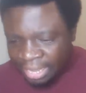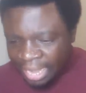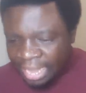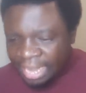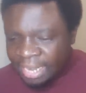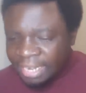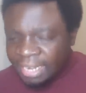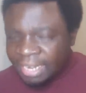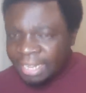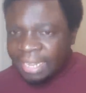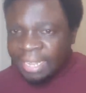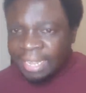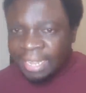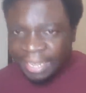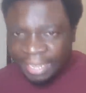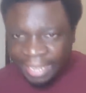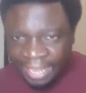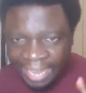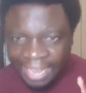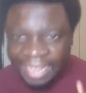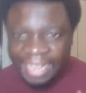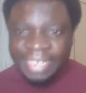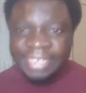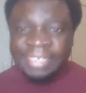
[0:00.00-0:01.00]
And
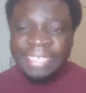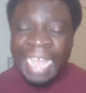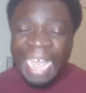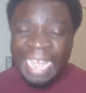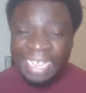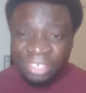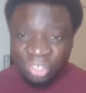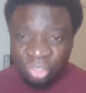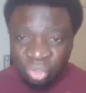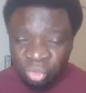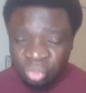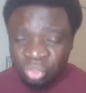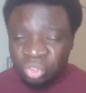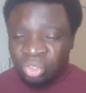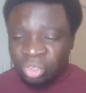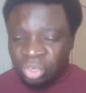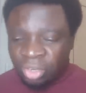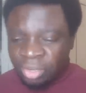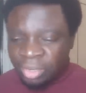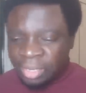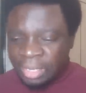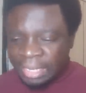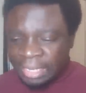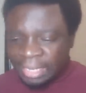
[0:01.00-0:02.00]
Kenyans, as
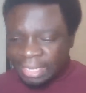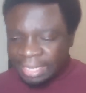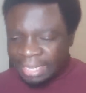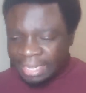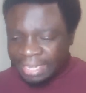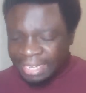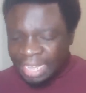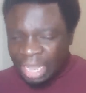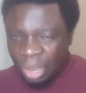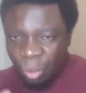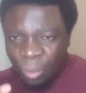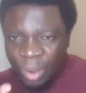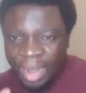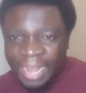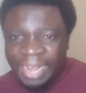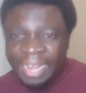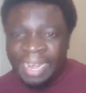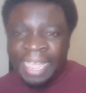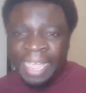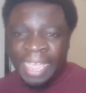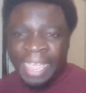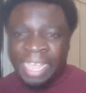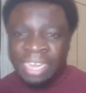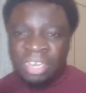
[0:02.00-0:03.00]
usual, they went
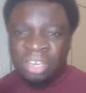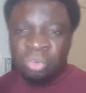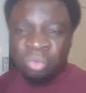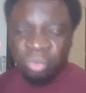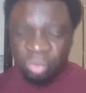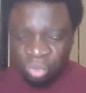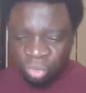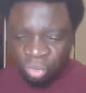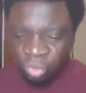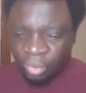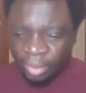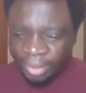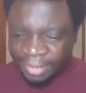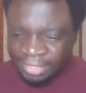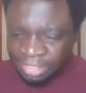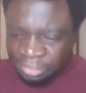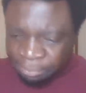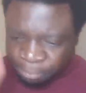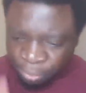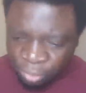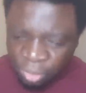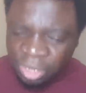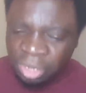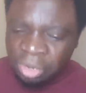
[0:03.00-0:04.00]
ahead to
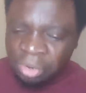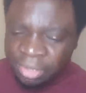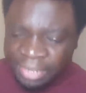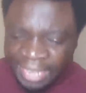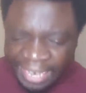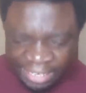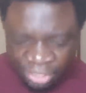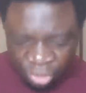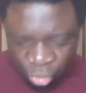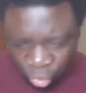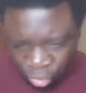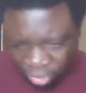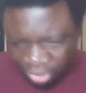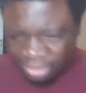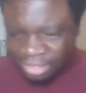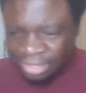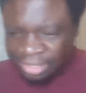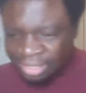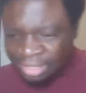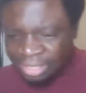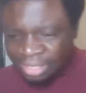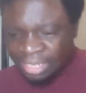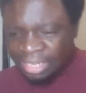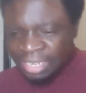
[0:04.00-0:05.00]
respond to that
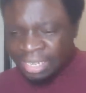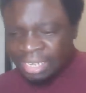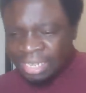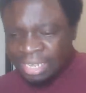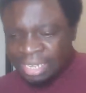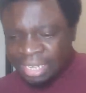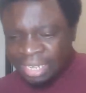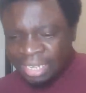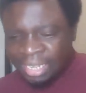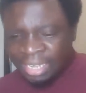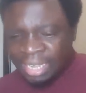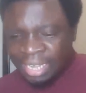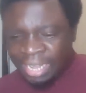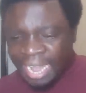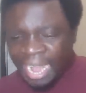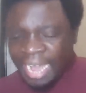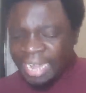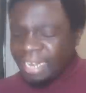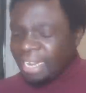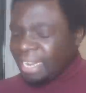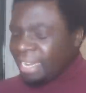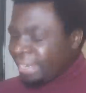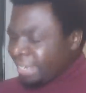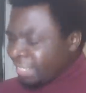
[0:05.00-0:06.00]
tweet.
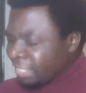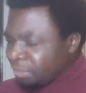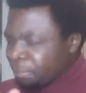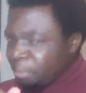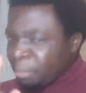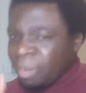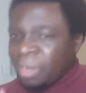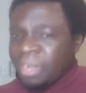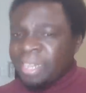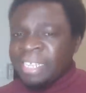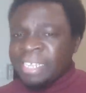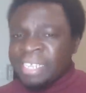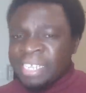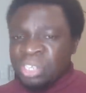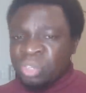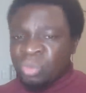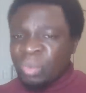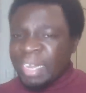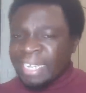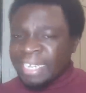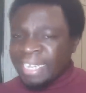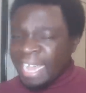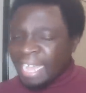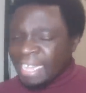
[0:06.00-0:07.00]
And in response, this is
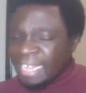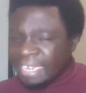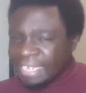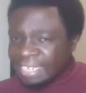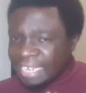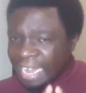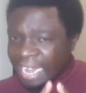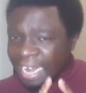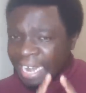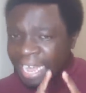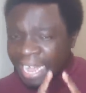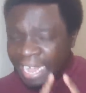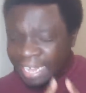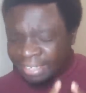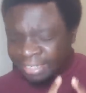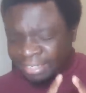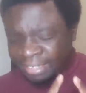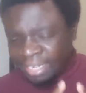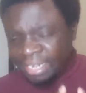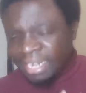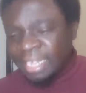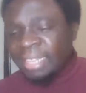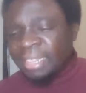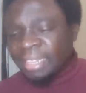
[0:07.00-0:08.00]
what Kenyans are
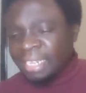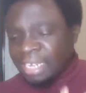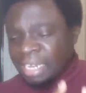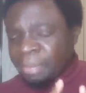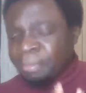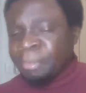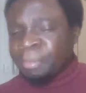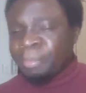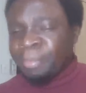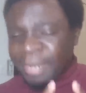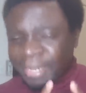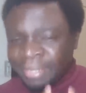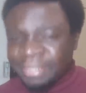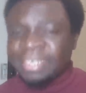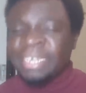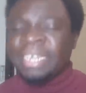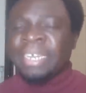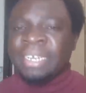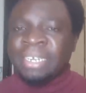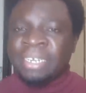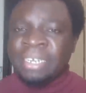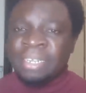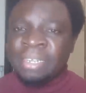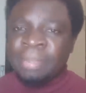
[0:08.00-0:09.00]
asking the Deputy
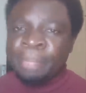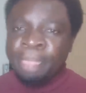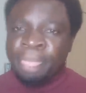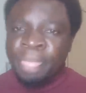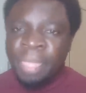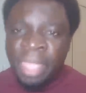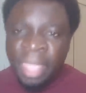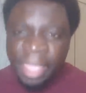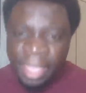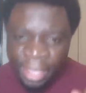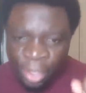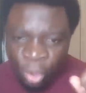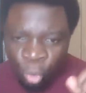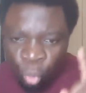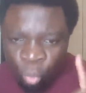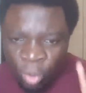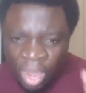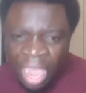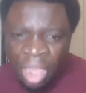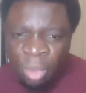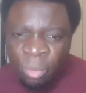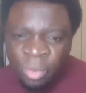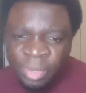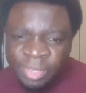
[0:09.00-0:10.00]
President.
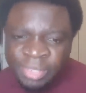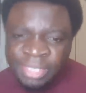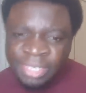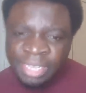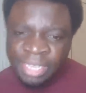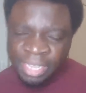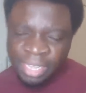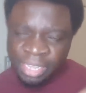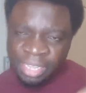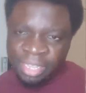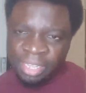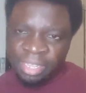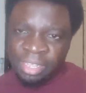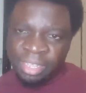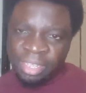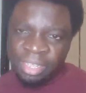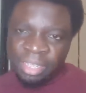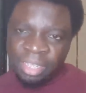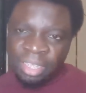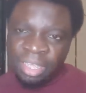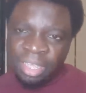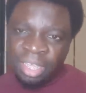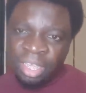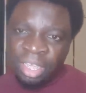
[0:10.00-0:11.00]
Where was he
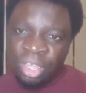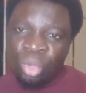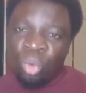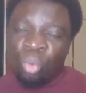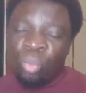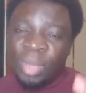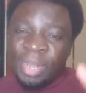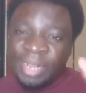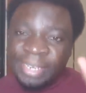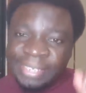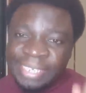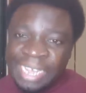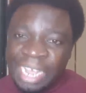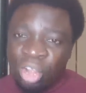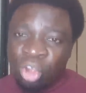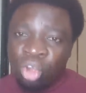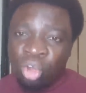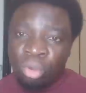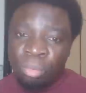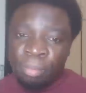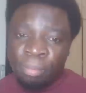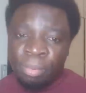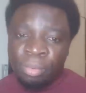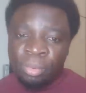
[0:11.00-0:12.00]
when
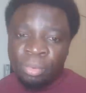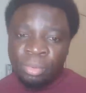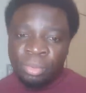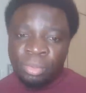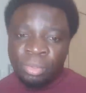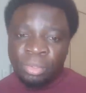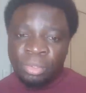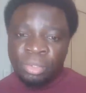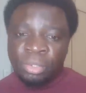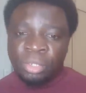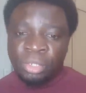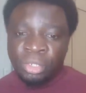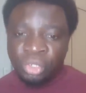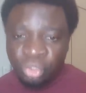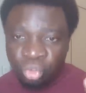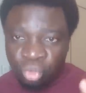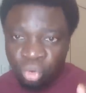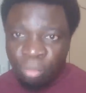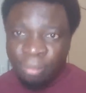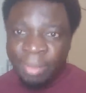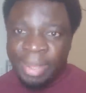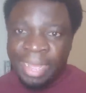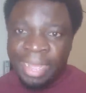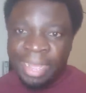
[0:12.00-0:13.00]
Jacob
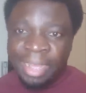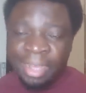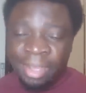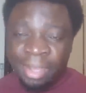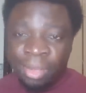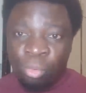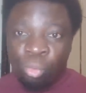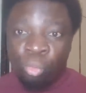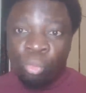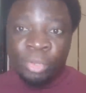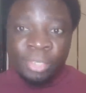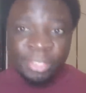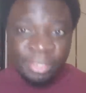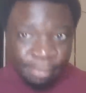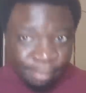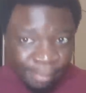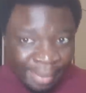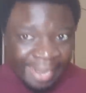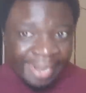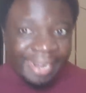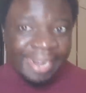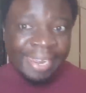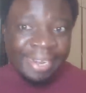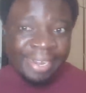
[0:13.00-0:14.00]
Zuma was
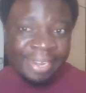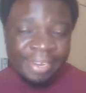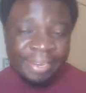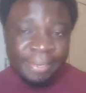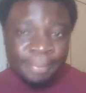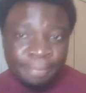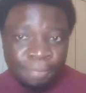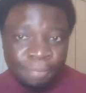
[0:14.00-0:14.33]
murdered?